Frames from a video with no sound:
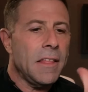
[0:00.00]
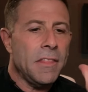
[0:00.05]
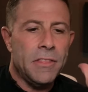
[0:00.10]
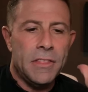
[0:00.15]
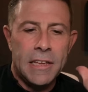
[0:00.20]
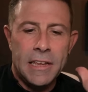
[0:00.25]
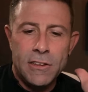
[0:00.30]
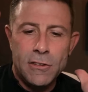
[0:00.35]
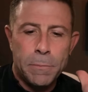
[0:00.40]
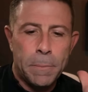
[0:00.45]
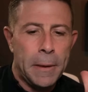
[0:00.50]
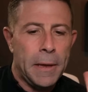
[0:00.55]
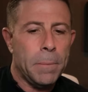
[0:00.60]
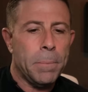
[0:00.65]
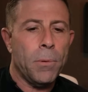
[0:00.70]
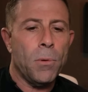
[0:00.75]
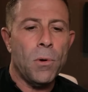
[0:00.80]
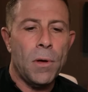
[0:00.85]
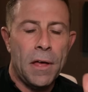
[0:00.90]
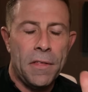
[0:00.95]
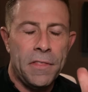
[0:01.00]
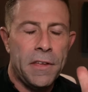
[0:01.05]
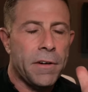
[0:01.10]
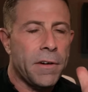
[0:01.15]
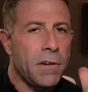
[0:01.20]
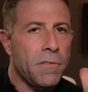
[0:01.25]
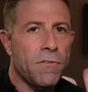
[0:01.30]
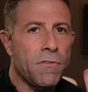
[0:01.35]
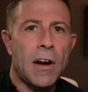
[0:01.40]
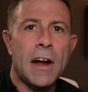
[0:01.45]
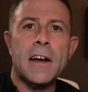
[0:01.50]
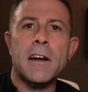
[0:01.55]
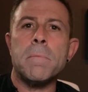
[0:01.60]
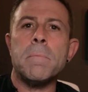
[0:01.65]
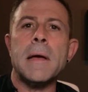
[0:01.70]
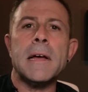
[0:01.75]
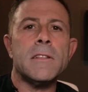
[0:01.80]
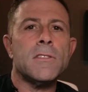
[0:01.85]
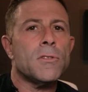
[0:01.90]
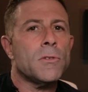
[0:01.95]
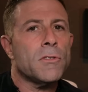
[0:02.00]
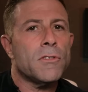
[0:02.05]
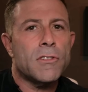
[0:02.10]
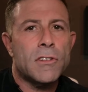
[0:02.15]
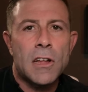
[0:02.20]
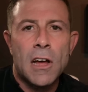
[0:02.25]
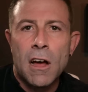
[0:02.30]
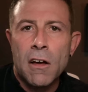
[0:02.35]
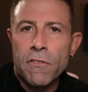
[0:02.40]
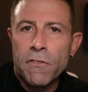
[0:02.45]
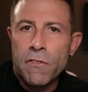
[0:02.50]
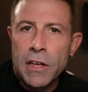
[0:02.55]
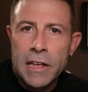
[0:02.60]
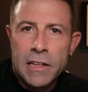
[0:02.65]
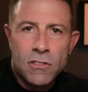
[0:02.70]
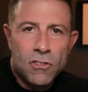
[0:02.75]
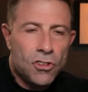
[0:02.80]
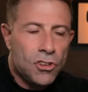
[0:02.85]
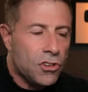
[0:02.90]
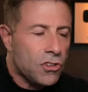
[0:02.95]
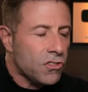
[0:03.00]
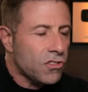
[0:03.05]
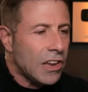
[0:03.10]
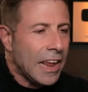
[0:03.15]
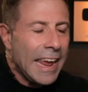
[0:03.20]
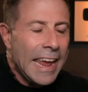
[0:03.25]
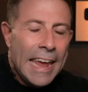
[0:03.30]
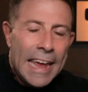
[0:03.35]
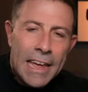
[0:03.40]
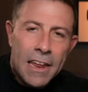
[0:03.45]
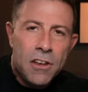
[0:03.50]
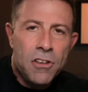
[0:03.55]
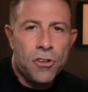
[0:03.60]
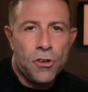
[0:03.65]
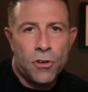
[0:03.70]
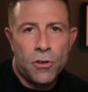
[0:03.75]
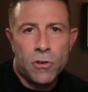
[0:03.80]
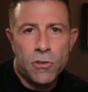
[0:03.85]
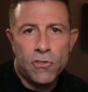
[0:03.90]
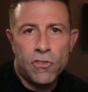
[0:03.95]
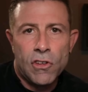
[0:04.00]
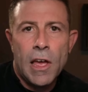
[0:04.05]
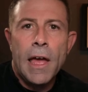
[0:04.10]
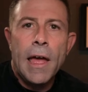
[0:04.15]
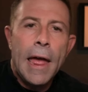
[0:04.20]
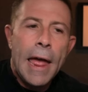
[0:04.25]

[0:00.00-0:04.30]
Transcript: These people and their environmental stuff, it just hinders